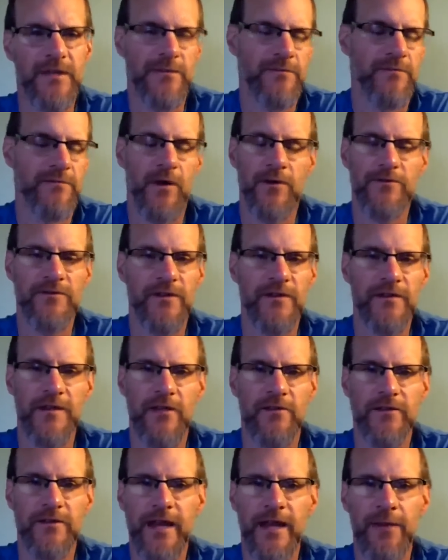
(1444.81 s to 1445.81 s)
Most of the
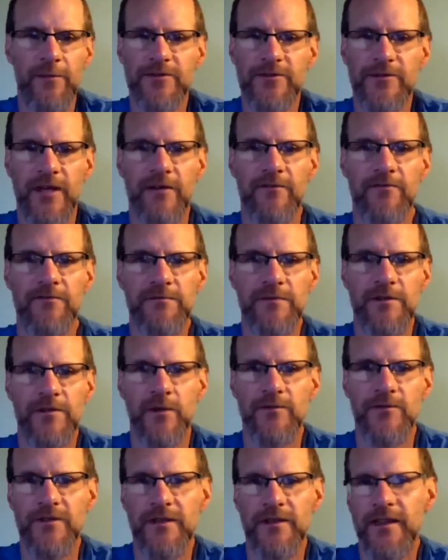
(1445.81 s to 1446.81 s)
other cameras have
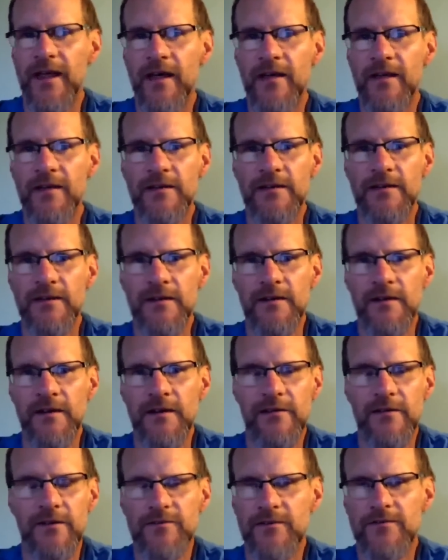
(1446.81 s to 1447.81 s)
close to that.
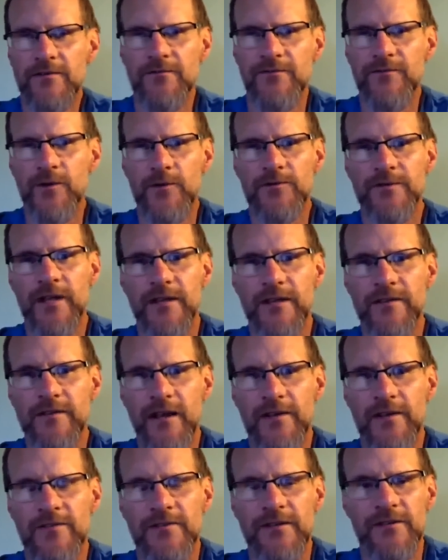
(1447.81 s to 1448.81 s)
There's just a few settings the
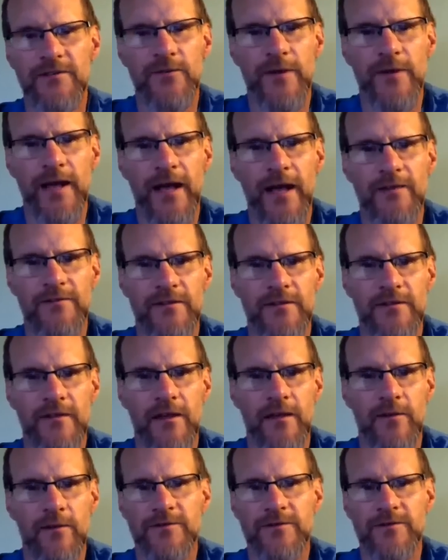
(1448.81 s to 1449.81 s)
X-T2 has that the
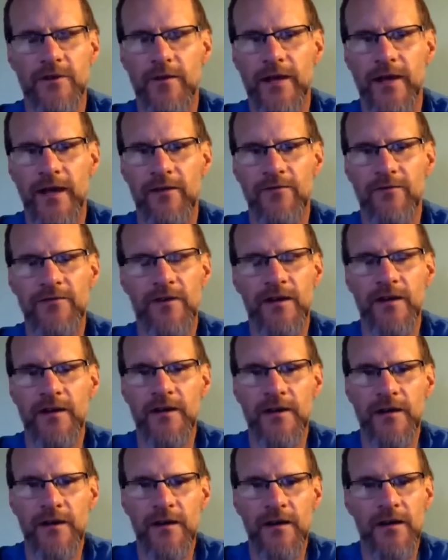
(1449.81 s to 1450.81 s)
other ones don't have.
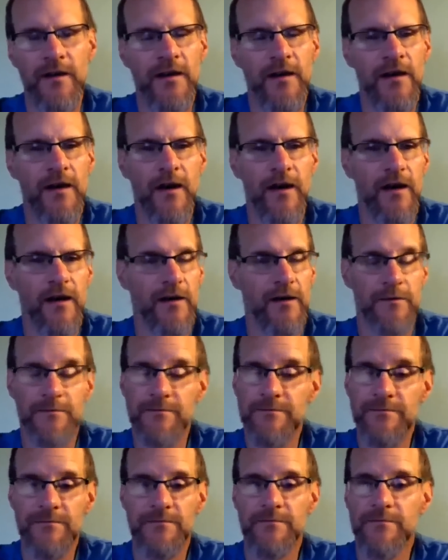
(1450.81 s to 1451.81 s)

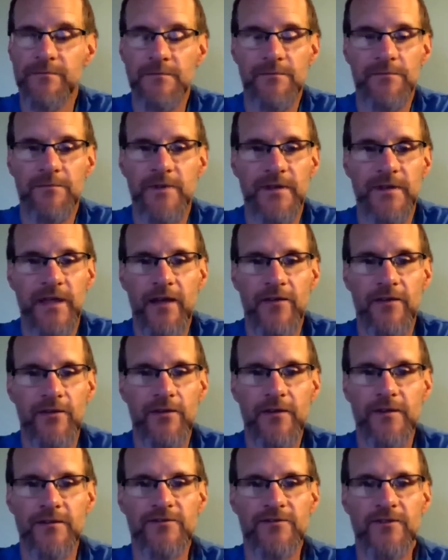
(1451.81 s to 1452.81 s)
Um, but yeah, you
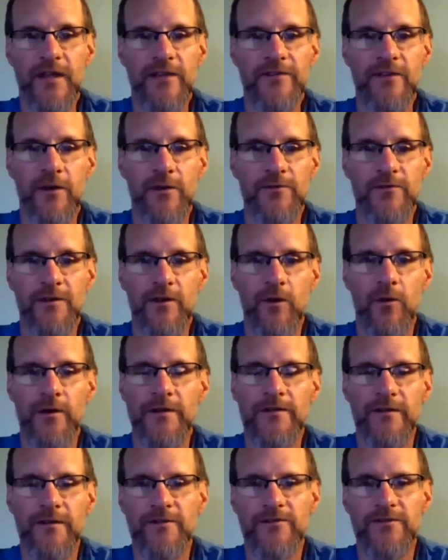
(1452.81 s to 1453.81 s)
can set those
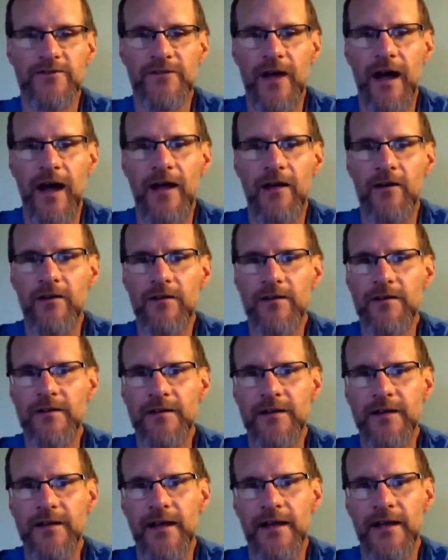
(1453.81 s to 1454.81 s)
according to the style
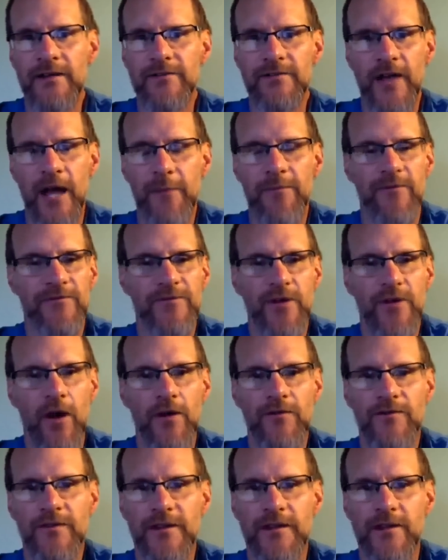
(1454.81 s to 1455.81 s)
and type of
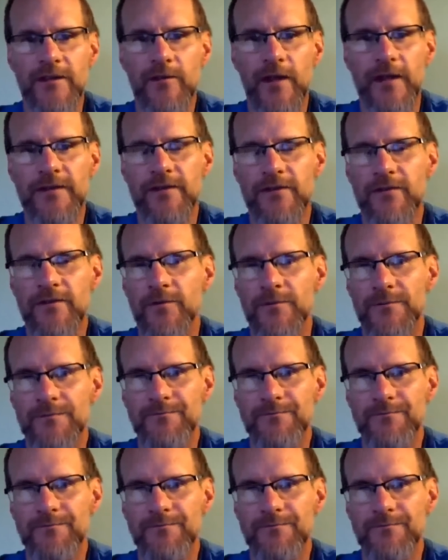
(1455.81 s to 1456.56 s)
photography that you like to do.